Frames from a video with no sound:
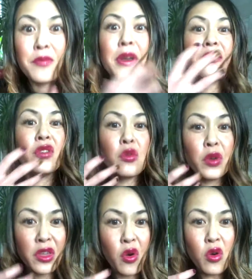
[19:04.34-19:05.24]
But if you're
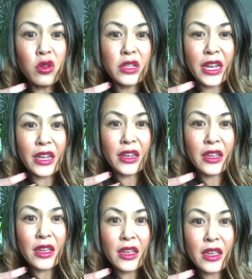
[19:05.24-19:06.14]
withholding,
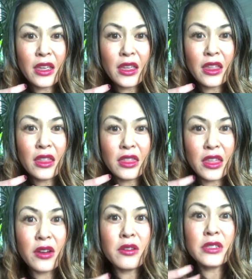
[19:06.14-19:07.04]

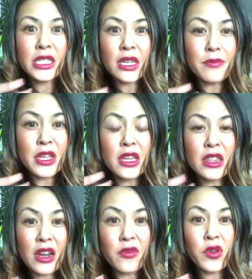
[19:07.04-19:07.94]
there's something
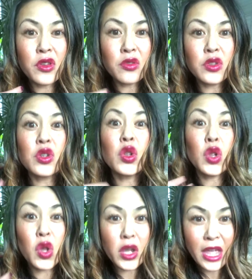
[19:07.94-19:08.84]
there for you to
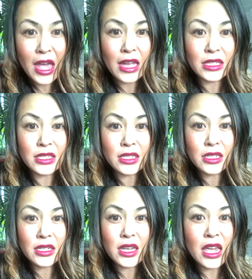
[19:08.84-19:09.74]
look at.
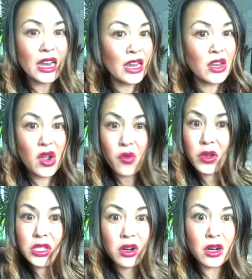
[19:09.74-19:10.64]
And I know
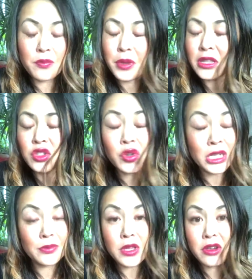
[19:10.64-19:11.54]
it's hard, but
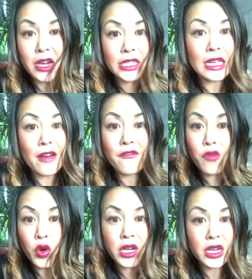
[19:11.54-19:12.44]
trust me, you guys,
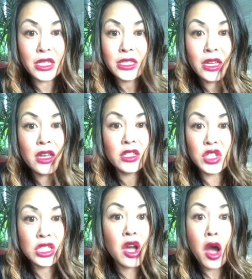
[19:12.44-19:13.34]
avoidance
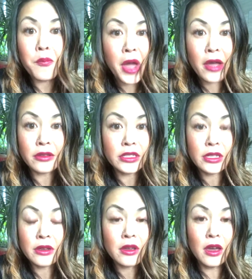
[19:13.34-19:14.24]
just compounds
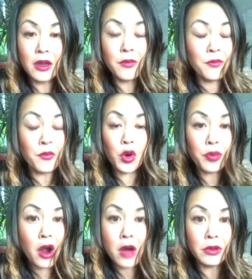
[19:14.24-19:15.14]
more
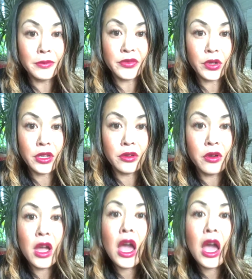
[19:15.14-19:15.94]
problems for you.